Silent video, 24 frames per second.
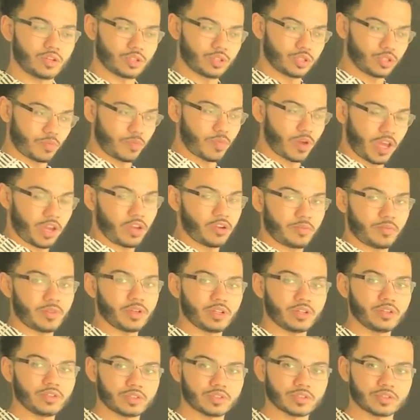to pay your
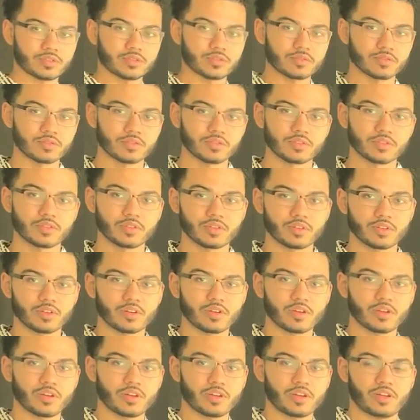bills,
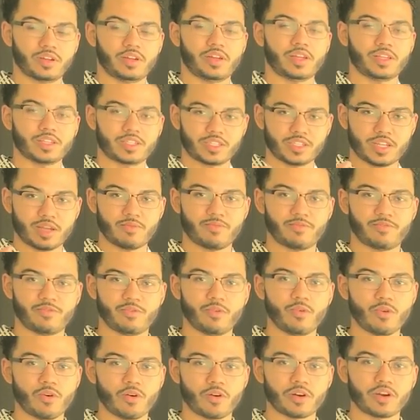and step
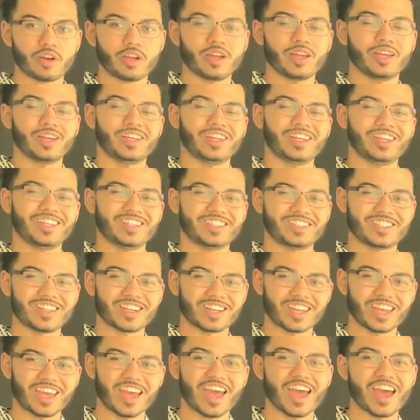four is
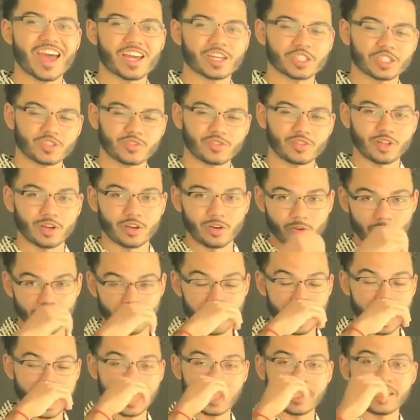the cash flow
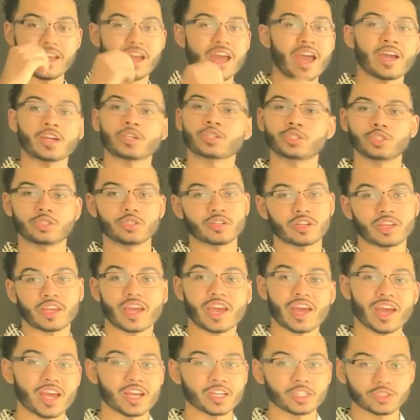or any extra
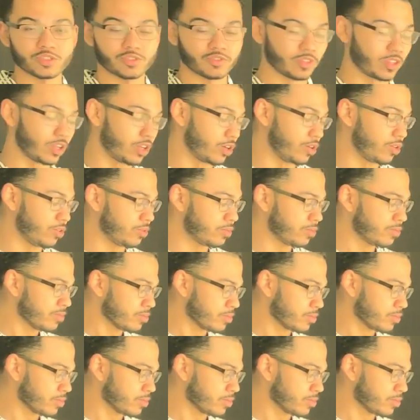cash flow